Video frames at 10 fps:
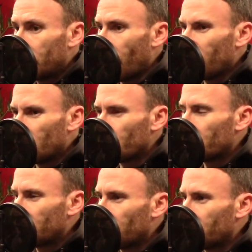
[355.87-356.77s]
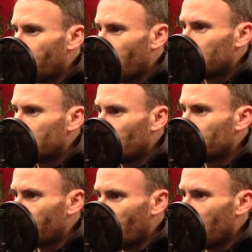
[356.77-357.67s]
generally sort of self
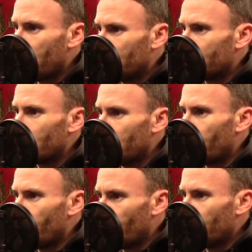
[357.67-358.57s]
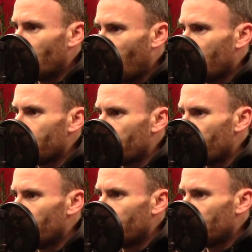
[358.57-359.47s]
self development, improving your life,
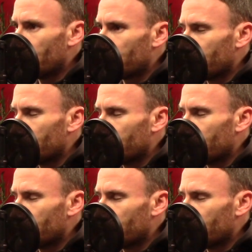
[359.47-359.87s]
improving your